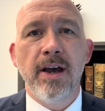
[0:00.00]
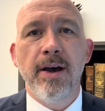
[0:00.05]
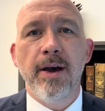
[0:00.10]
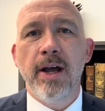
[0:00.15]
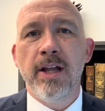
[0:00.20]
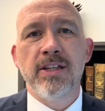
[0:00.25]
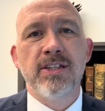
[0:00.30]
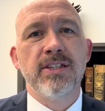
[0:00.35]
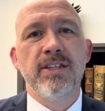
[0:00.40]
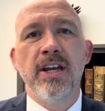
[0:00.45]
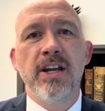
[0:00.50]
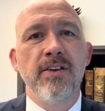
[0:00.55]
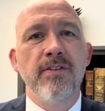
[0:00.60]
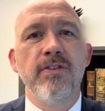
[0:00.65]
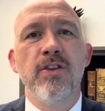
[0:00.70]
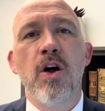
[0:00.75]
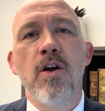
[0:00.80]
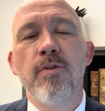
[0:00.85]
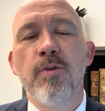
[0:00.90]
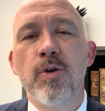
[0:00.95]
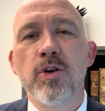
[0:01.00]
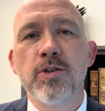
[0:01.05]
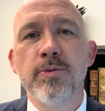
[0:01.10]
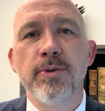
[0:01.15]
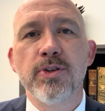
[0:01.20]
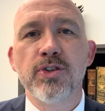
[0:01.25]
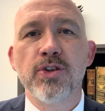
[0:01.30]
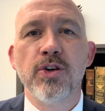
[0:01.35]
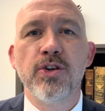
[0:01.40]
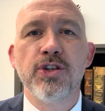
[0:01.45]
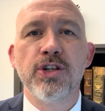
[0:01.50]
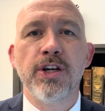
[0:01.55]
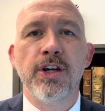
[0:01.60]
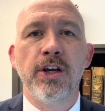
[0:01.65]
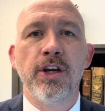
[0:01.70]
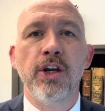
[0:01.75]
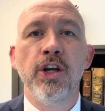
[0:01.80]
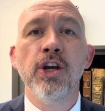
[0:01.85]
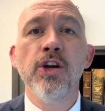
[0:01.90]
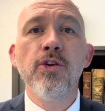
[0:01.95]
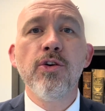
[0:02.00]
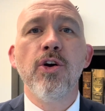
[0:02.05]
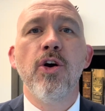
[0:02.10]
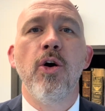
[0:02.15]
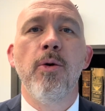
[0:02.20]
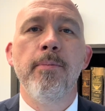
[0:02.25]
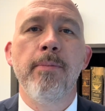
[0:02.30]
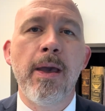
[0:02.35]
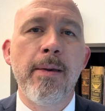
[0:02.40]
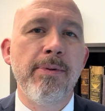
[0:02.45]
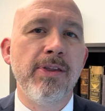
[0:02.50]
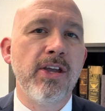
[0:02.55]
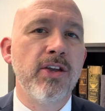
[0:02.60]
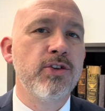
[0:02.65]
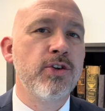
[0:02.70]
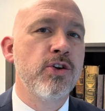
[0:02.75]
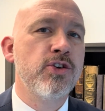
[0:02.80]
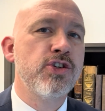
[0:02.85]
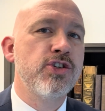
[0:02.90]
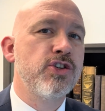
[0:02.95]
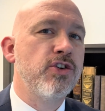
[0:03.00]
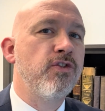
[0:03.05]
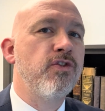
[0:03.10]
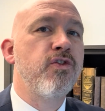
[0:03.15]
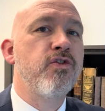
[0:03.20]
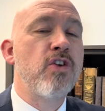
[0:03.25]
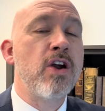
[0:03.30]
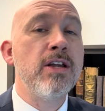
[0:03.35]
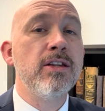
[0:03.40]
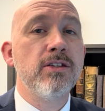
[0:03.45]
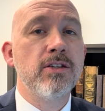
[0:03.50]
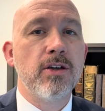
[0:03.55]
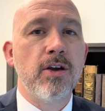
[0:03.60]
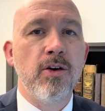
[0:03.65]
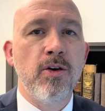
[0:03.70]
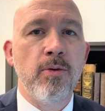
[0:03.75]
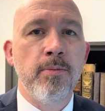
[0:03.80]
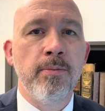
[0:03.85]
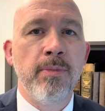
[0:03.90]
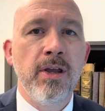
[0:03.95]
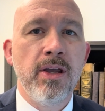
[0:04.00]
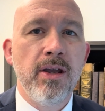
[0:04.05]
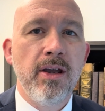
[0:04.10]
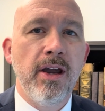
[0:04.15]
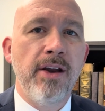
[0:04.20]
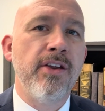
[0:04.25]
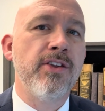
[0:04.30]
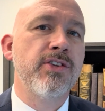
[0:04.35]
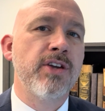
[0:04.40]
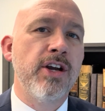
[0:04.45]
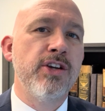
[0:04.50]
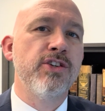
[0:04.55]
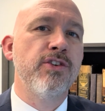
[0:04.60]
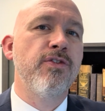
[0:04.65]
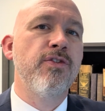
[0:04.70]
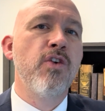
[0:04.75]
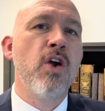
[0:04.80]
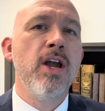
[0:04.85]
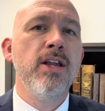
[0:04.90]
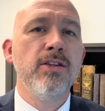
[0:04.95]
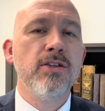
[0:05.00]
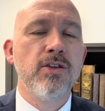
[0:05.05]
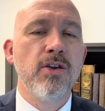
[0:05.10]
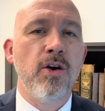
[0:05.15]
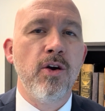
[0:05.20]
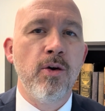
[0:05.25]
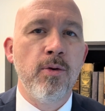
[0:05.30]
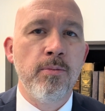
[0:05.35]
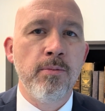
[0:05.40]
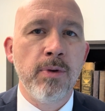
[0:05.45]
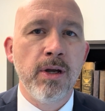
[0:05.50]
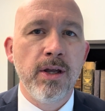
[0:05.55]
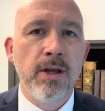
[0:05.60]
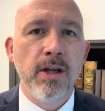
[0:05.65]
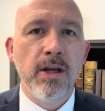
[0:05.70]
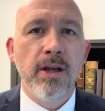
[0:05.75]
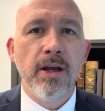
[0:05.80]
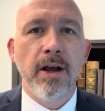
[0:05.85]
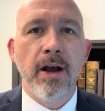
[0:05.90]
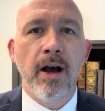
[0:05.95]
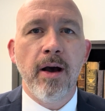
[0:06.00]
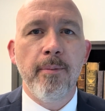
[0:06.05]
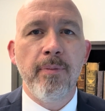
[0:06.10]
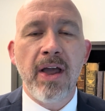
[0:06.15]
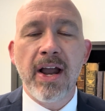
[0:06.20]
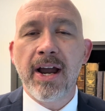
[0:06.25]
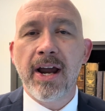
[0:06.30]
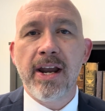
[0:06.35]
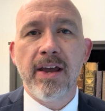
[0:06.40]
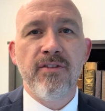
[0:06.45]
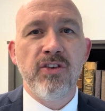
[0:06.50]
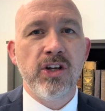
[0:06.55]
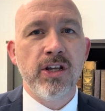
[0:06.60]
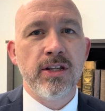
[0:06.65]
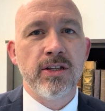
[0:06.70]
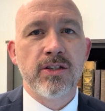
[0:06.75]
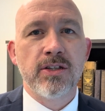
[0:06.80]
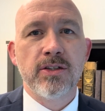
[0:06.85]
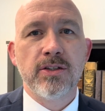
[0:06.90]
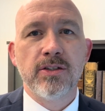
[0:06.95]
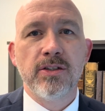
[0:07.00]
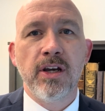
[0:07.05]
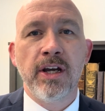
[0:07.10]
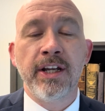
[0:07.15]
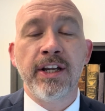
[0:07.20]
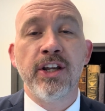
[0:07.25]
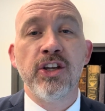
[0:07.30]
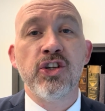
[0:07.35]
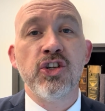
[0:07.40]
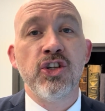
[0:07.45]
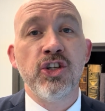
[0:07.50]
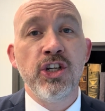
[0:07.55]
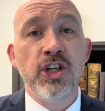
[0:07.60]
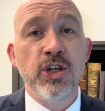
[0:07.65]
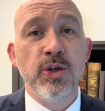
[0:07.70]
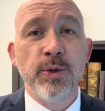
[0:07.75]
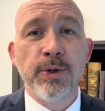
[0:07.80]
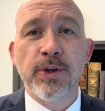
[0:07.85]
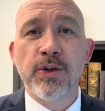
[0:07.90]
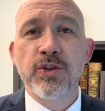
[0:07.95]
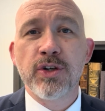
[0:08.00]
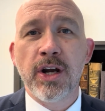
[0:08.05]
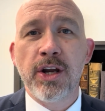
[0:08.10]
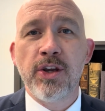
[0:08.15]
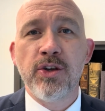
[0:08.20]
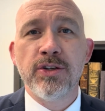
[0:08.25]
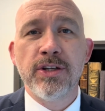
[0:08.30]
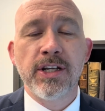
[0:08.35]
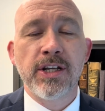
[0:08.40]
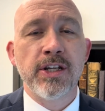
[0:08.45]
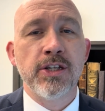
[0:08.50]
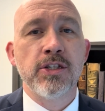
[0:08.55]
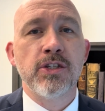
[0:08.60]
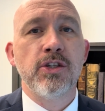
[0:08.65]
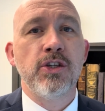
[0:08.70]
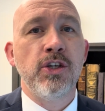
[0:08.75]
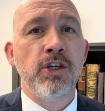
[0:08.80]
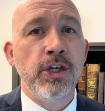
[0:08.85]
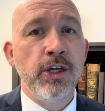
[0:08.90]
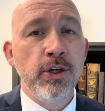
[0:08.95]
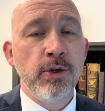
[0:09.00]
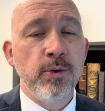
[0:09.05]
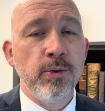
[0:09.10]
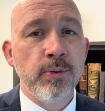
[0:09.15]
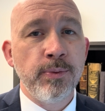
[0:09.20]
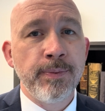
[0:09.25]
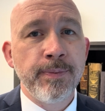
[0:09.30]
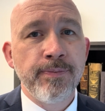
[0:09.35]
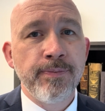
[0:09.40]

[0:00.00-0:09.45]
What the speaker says: instead of law enforcement searching your home, maybe they searched your friend's home, and inside your friend's home they got evidence against you and they're trying to use it against you.